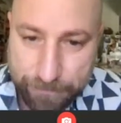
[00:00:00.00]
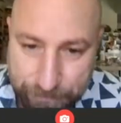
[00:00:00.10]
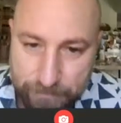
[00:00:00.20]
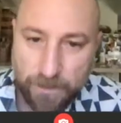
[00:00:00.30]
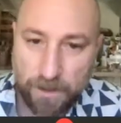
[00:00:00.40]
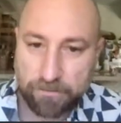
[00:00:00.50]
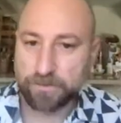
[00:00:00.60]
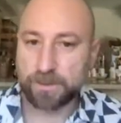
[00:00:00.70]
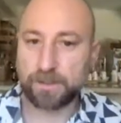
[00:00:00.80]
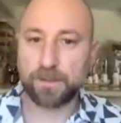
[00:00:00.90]
So
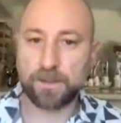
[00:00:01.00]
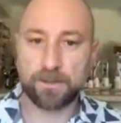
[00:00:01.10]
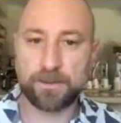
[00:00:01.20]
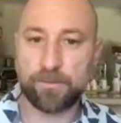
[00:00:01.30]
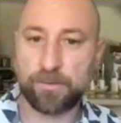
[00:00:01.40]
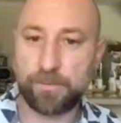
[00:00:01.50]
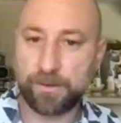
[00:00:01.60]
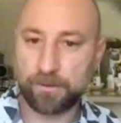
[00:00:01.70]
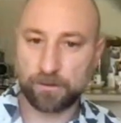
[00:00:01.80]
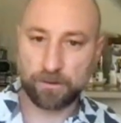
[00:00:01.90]
obviously,
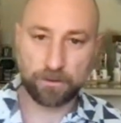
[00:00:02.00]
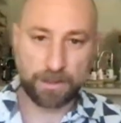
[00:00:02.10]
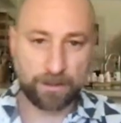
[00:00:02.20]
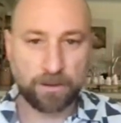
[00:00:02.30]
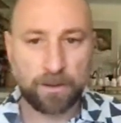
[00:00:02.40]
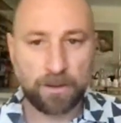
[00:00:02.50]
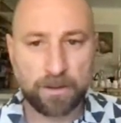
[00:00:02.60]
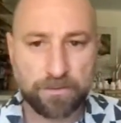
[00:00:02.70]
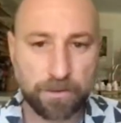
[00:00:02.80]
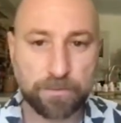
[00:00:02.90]
that would be a little
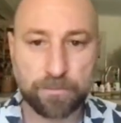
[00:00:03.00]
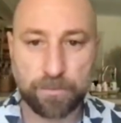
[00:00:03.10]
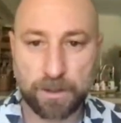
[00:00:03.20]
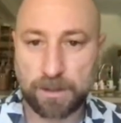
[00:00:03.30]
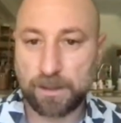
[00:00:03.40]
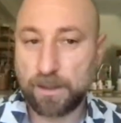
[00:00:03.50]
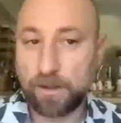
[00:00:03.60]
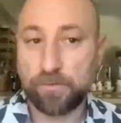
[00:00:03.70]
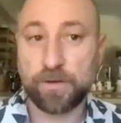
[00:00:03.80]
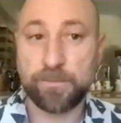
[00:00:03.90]
later. So
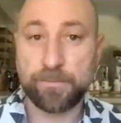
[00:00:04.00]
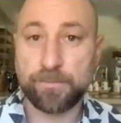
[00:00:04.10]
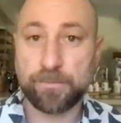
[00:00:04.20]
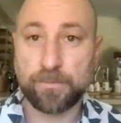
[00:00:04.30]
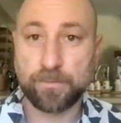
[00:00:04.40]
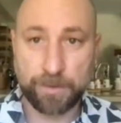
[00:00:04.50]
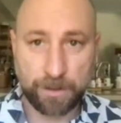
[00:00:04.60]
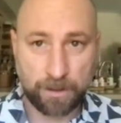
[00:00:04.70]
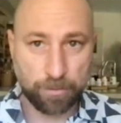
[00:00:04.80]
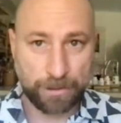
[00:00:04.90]
we're going to go
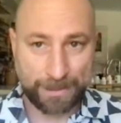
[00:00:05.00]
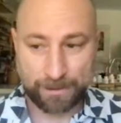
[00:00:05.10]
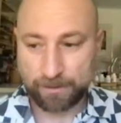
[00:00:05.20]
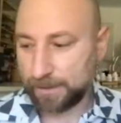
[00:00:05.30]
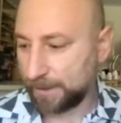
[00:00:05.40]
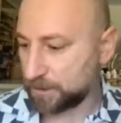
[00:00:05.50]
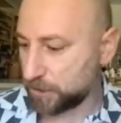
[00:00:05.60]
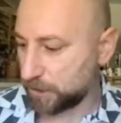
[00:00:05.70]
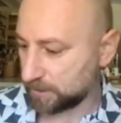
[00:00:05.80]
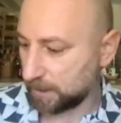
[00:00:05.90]
from a
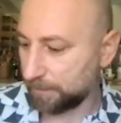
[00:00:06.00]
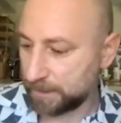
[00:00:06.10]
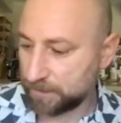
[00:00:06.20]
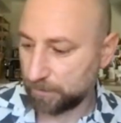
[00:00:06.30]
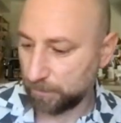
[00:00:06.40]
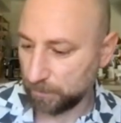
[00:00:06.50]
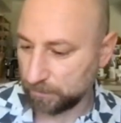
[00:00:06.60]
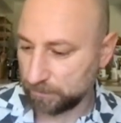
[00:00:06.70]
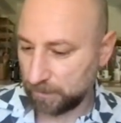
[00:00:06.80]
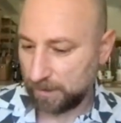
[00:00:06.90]
brain that has just come
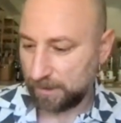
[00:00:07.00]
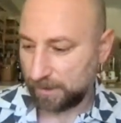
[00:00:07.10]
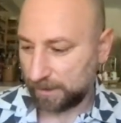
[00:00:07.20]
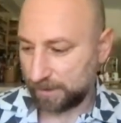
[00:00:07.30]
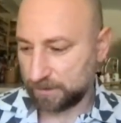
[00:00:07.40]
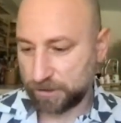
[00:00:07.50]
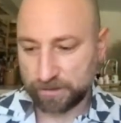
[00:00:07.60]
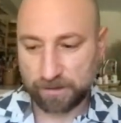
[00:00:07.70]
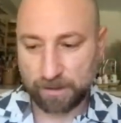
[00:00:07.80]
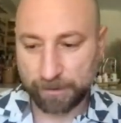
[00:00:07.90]
into the world
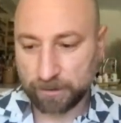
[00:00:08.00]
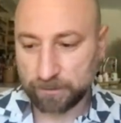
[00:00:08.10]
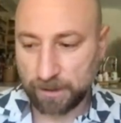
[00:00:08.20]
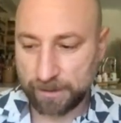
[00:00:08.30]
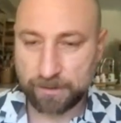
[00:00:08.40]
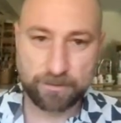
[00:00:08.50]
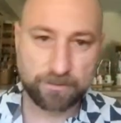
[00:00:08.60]
and is just coming